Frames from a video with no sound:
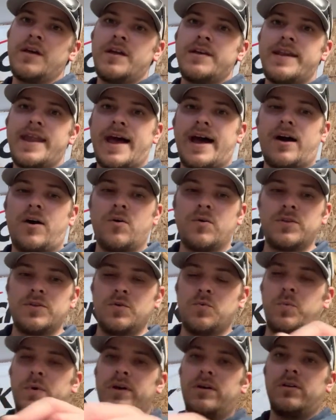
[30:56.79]
Now,
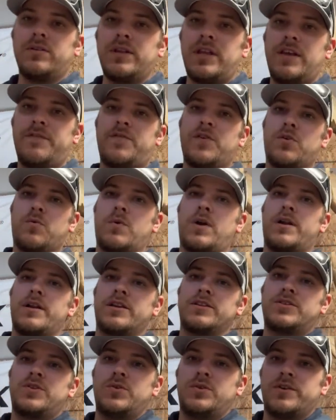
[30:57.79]
you will, if you're
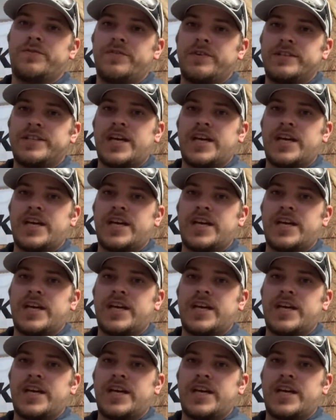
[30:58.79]
running two different